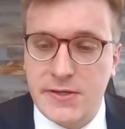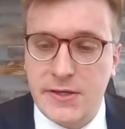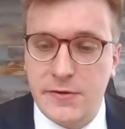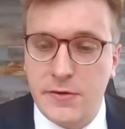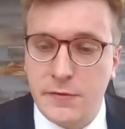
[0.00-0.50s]
I
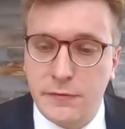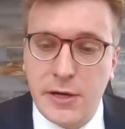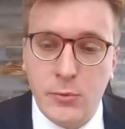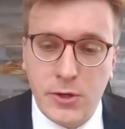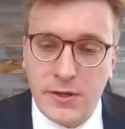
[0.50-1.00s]
think the
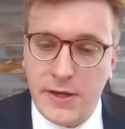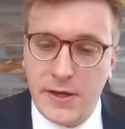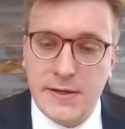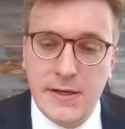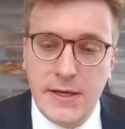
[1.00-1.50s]
framework
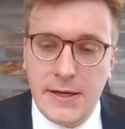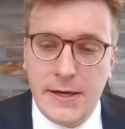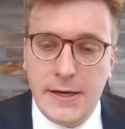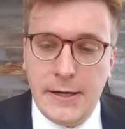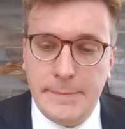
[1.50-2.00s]
that
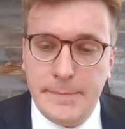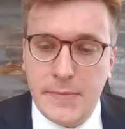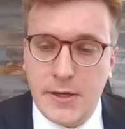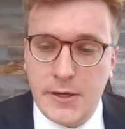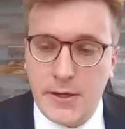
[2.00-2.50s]

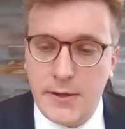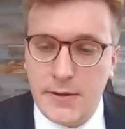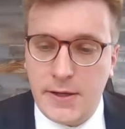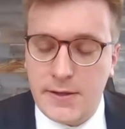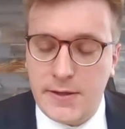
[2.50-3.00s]
that
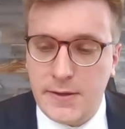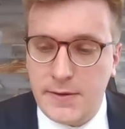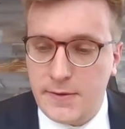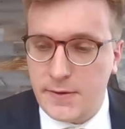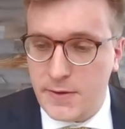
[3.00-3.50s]

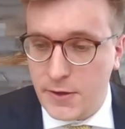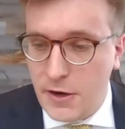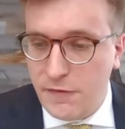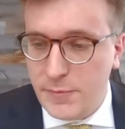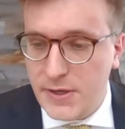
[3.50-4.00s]
the
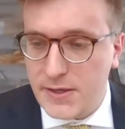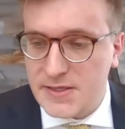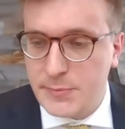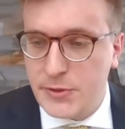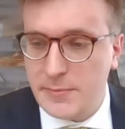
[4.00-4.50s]
government
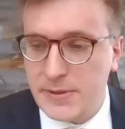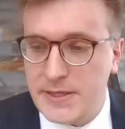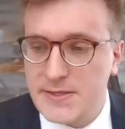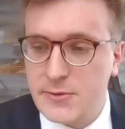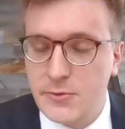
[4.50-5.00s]
has put in
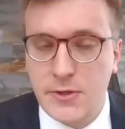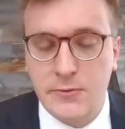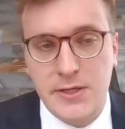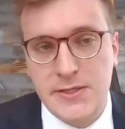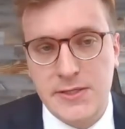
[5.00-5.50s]
place through the
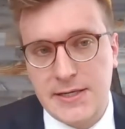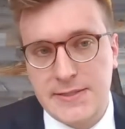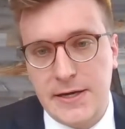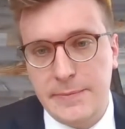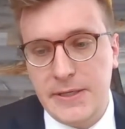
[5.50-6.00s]
green
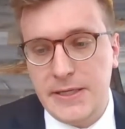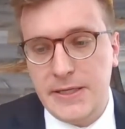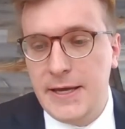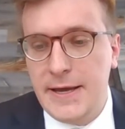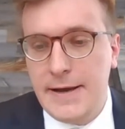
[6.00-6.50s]

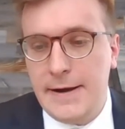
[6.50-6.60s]
taxonomy